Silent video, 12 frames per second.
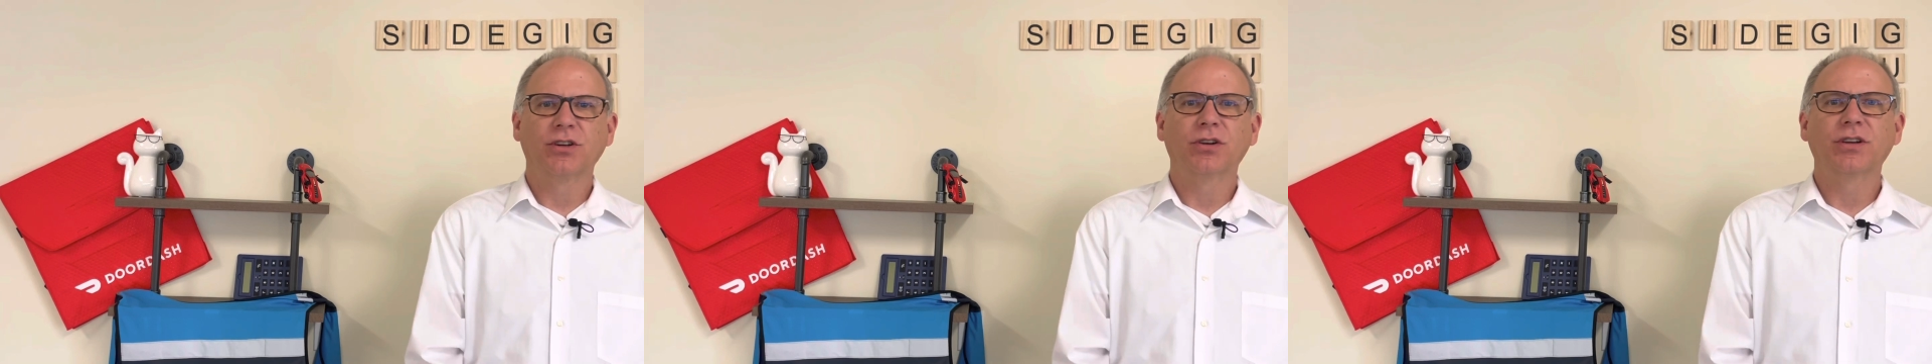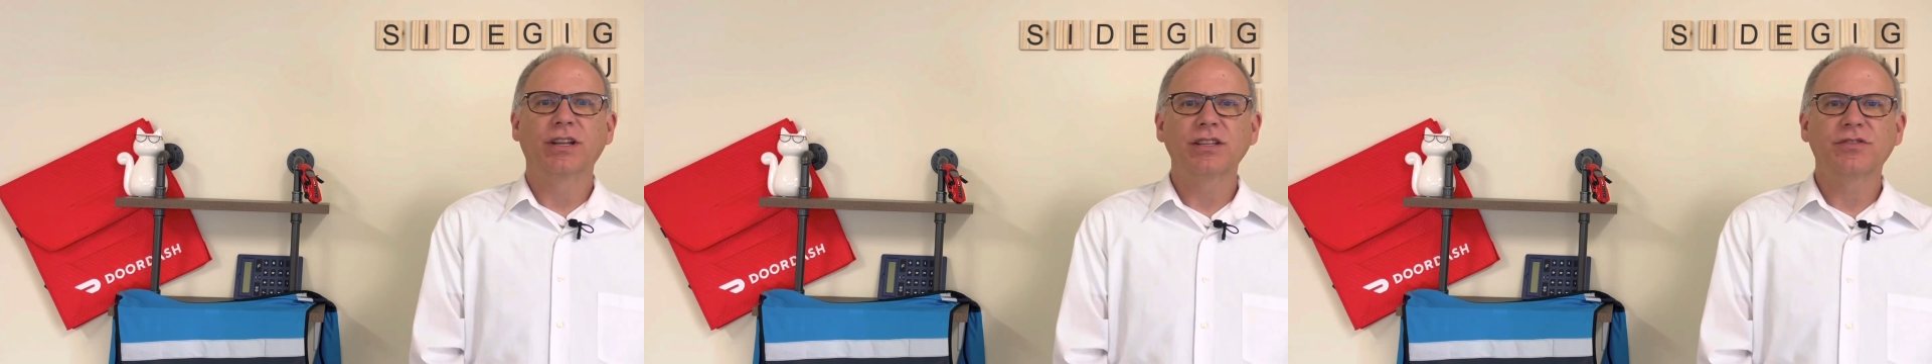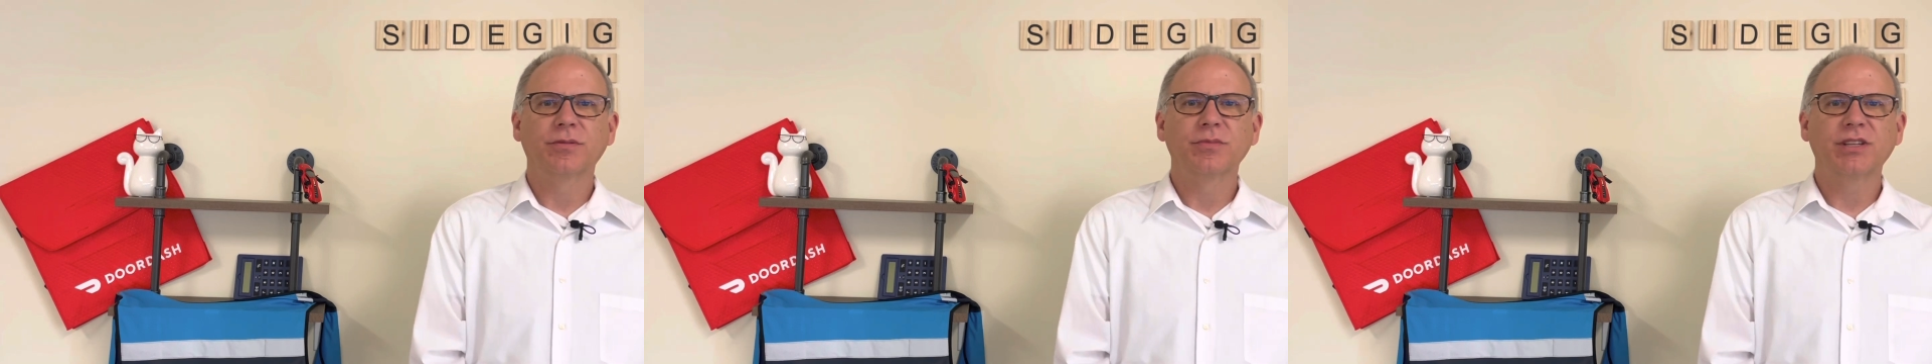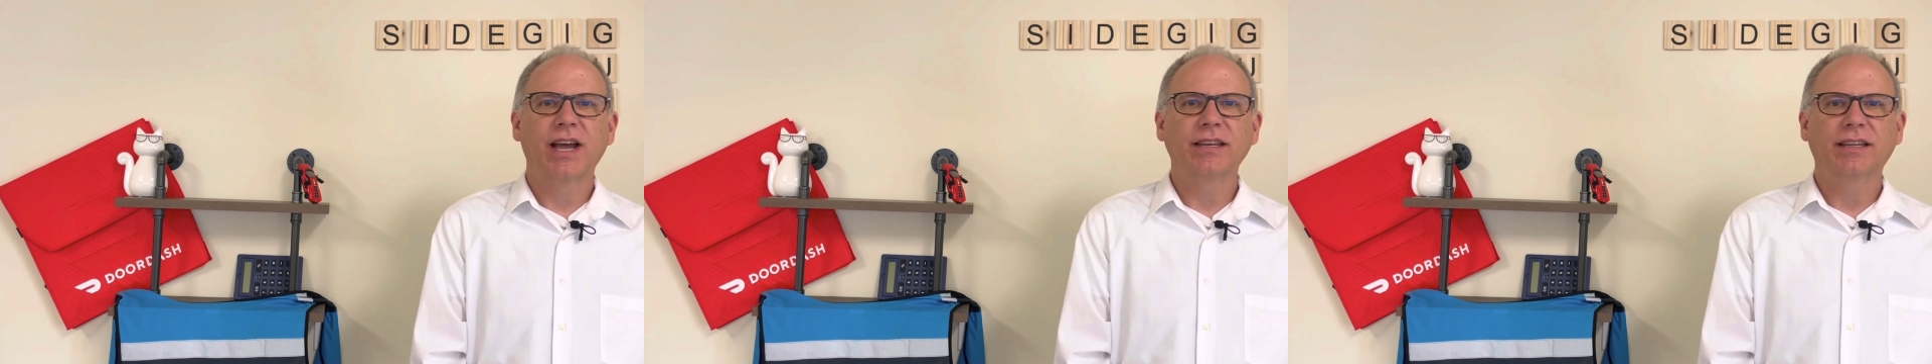earnings from
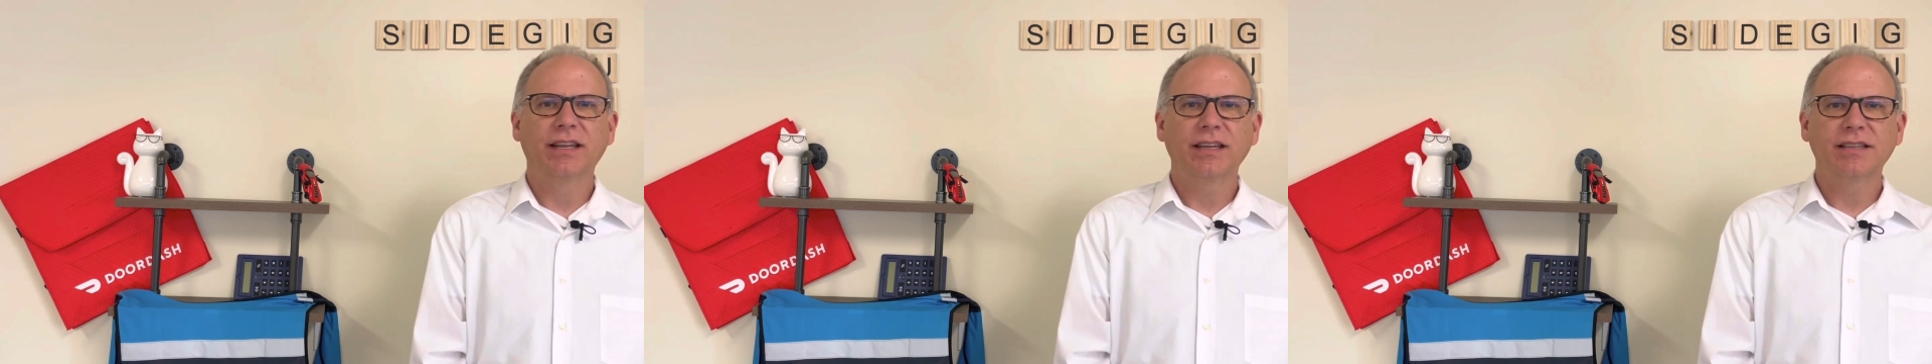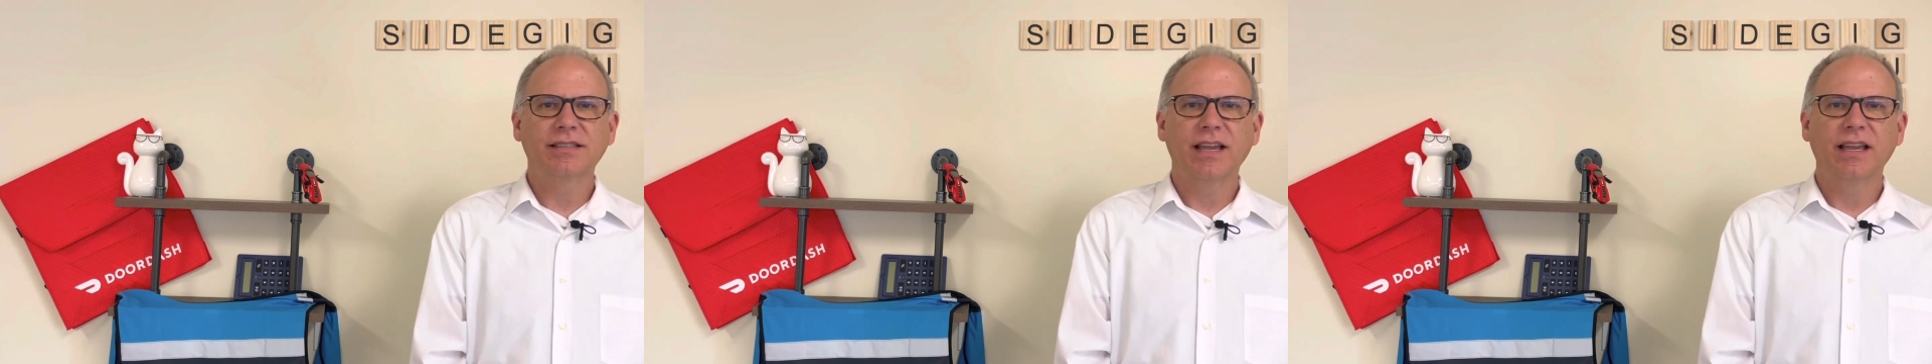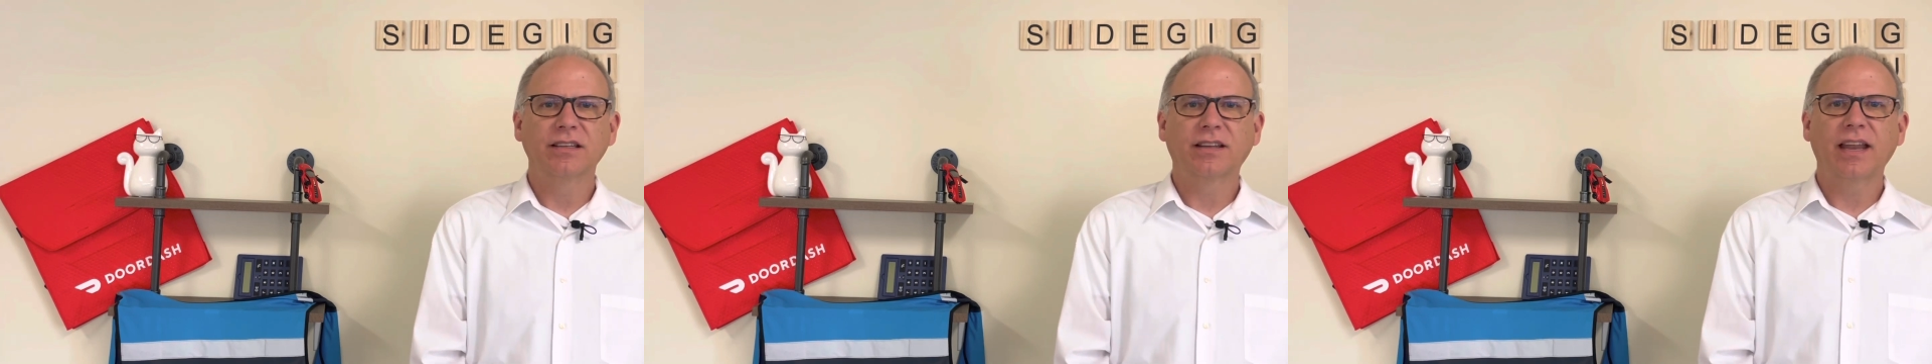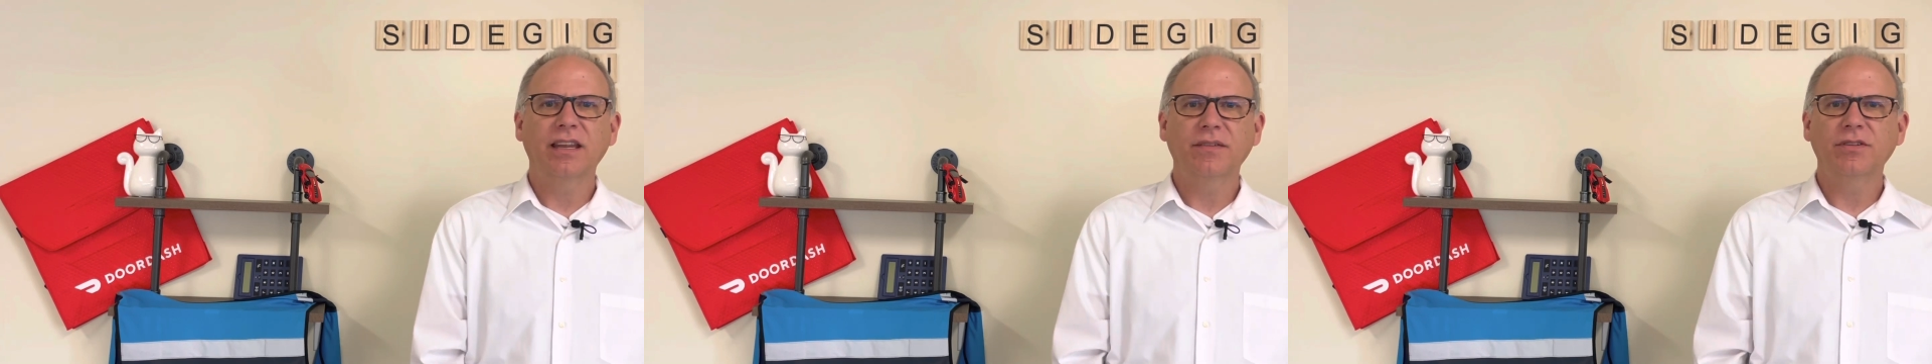side gigs and
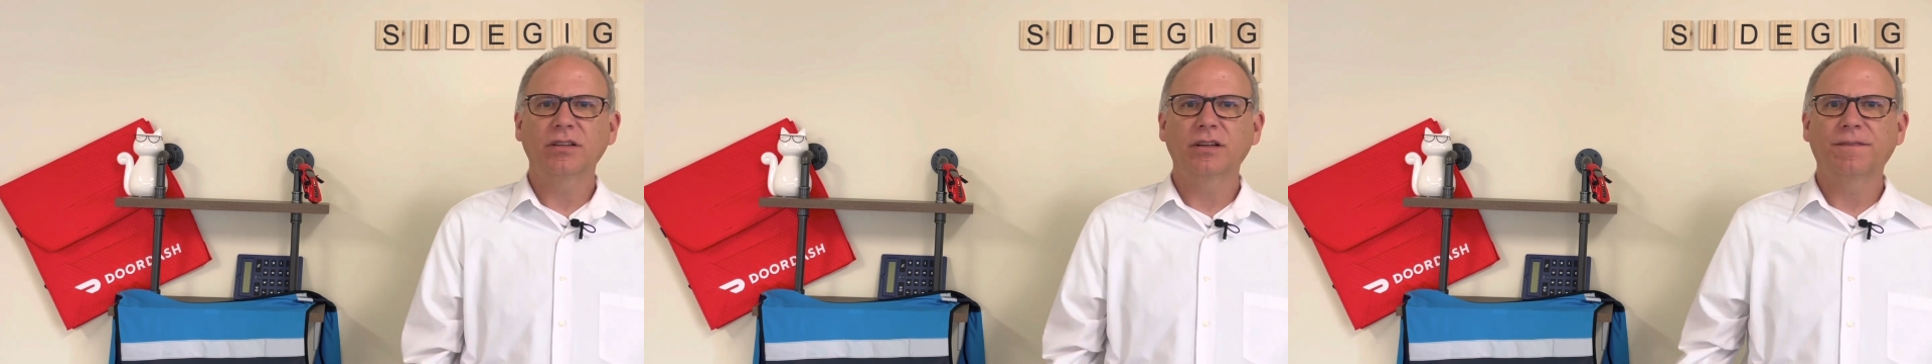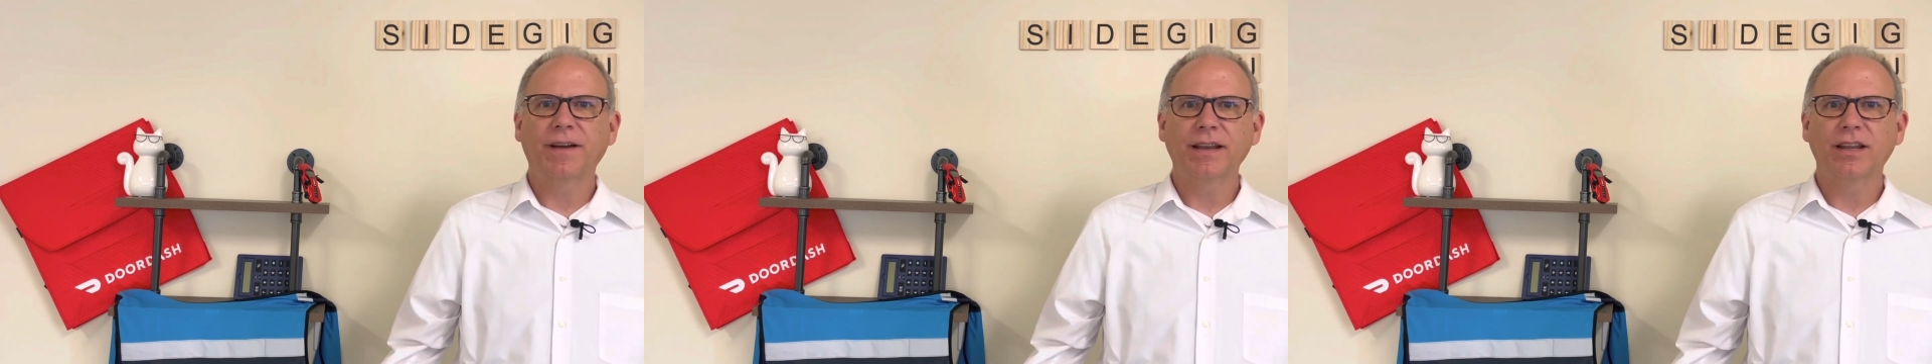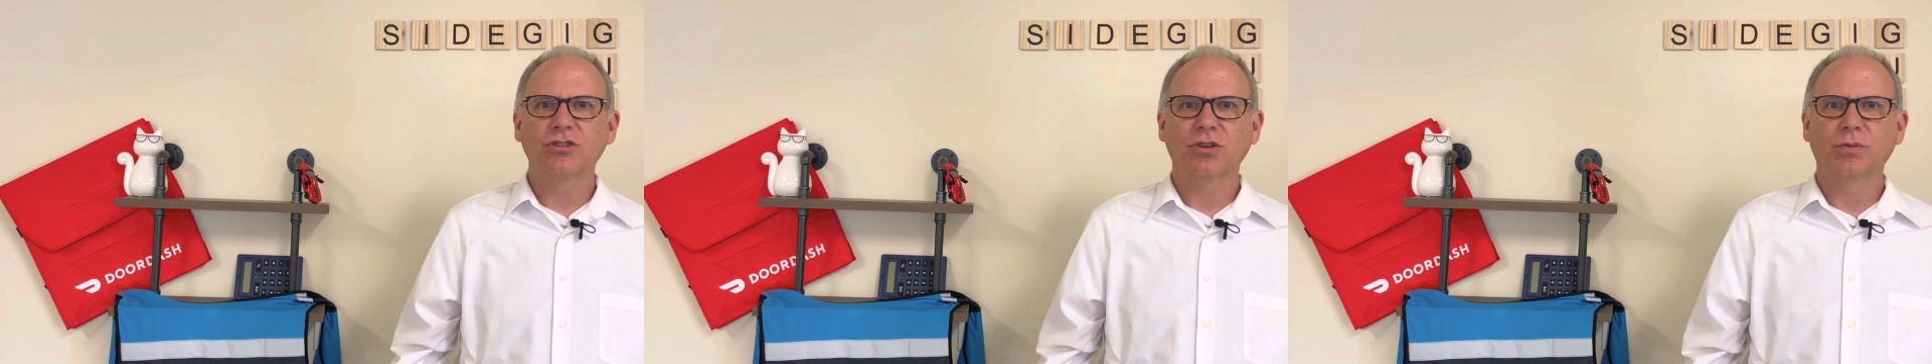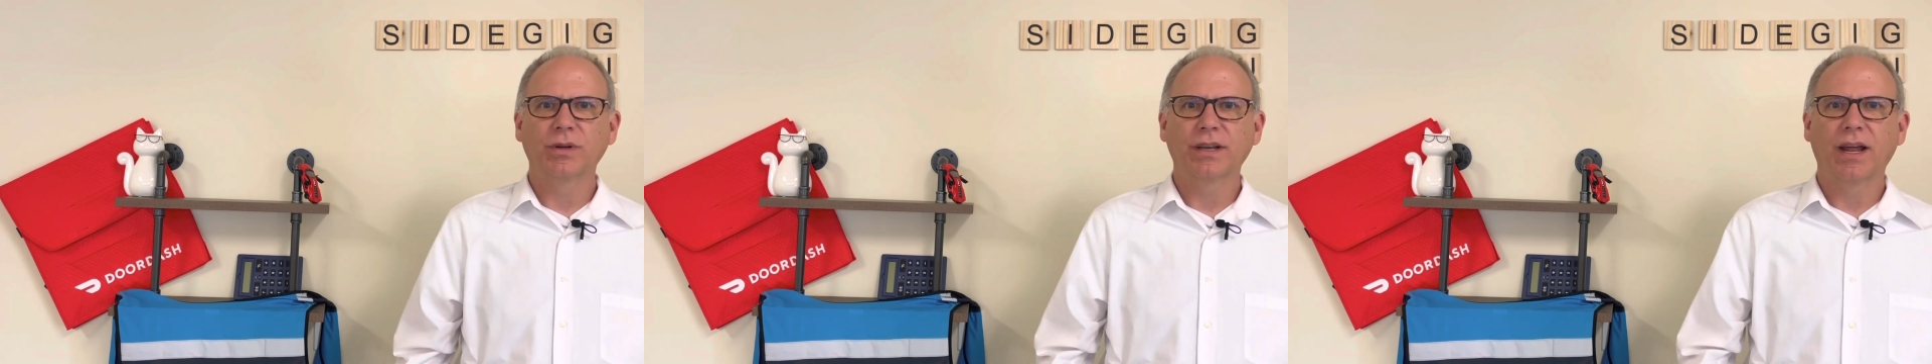kind of give you a little financial
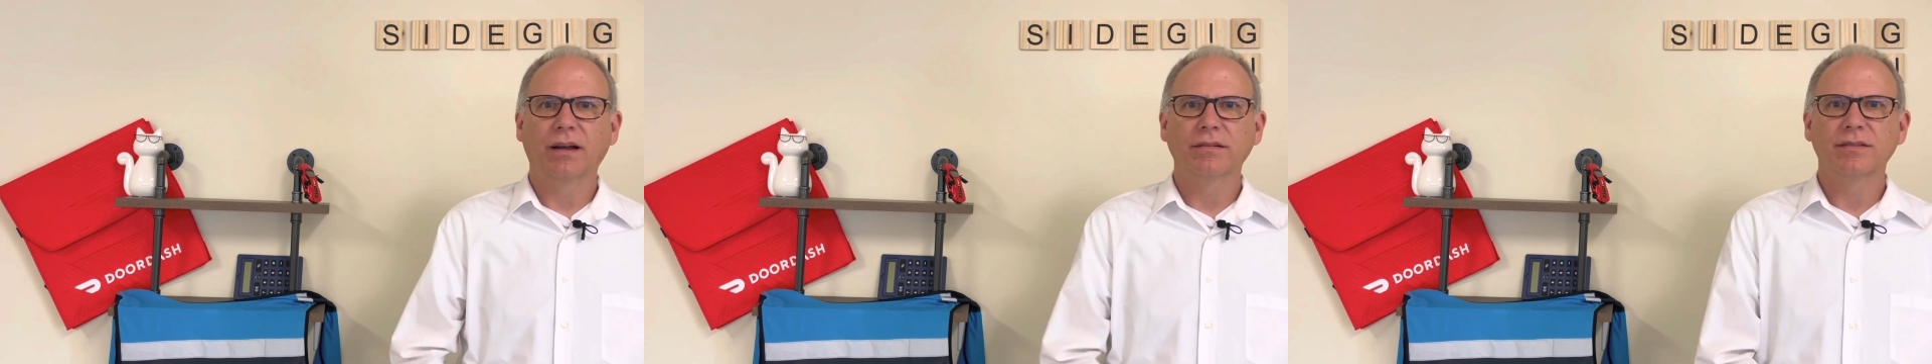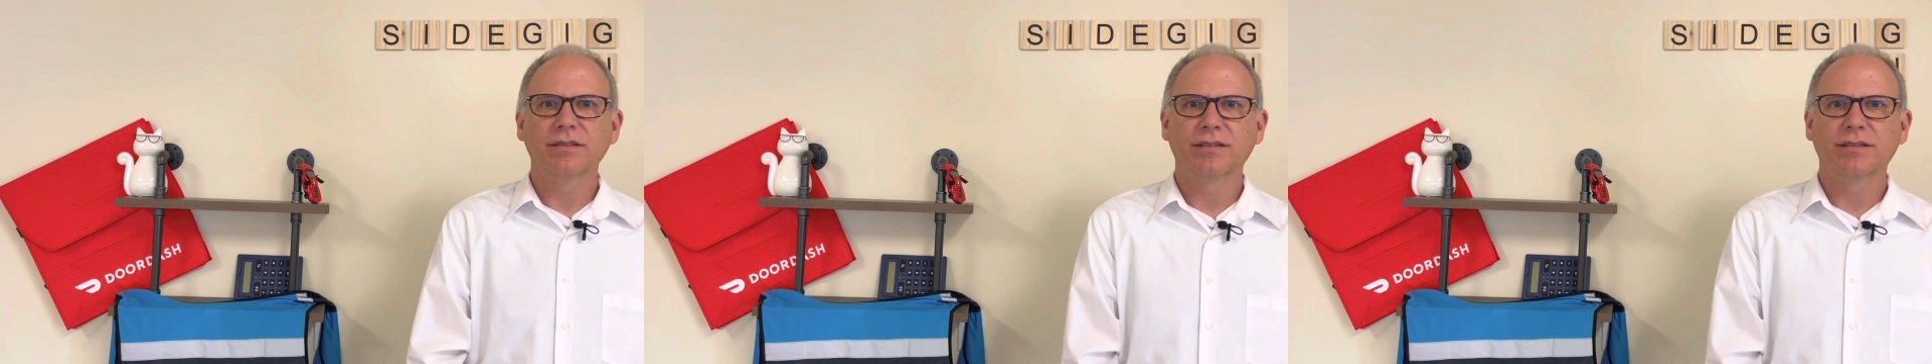readout.